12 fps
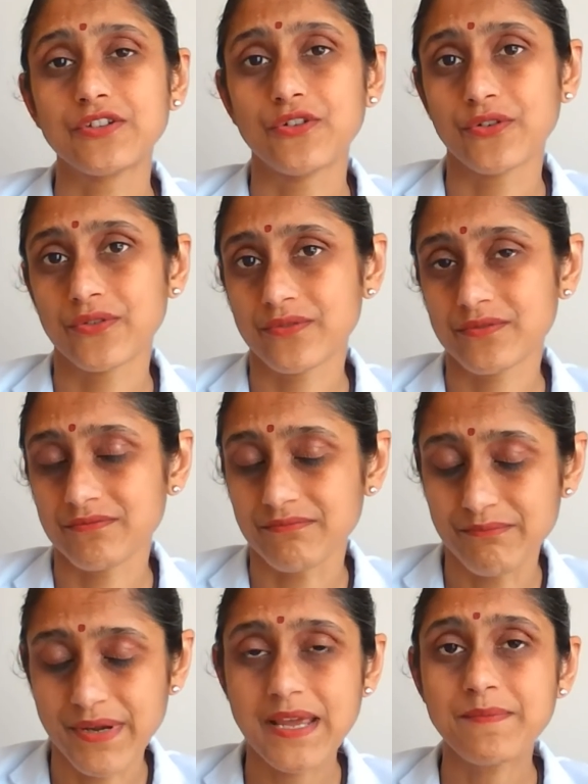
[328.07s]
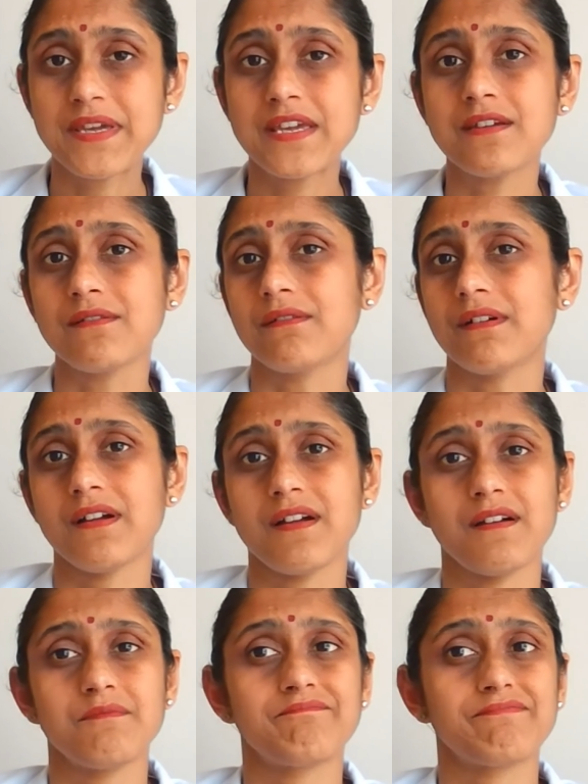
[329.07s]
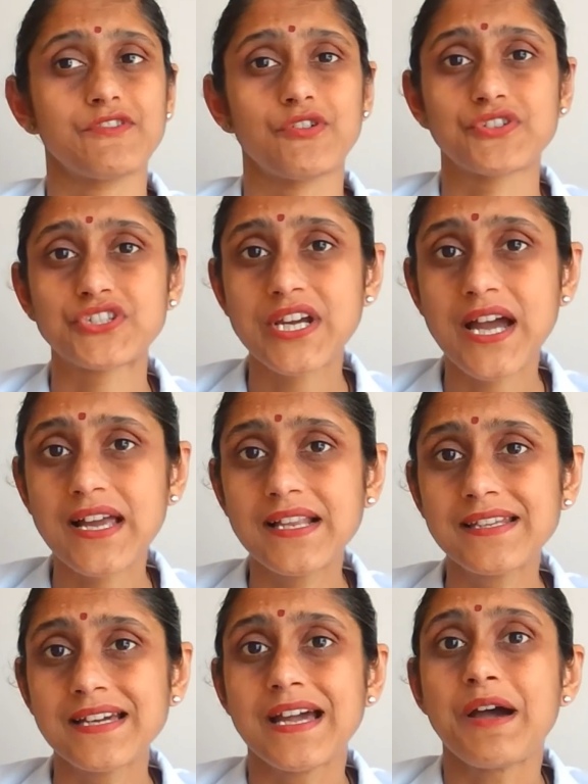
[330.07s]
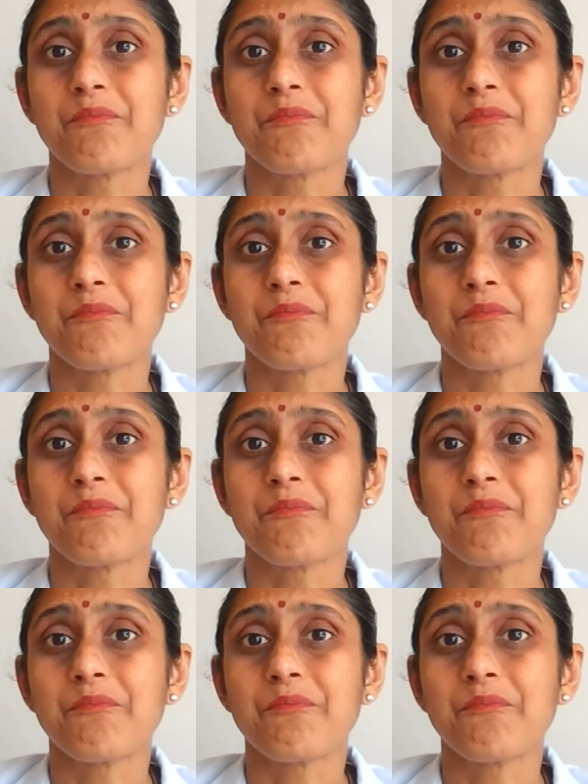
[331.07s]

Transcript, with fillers: your baby, um, your child,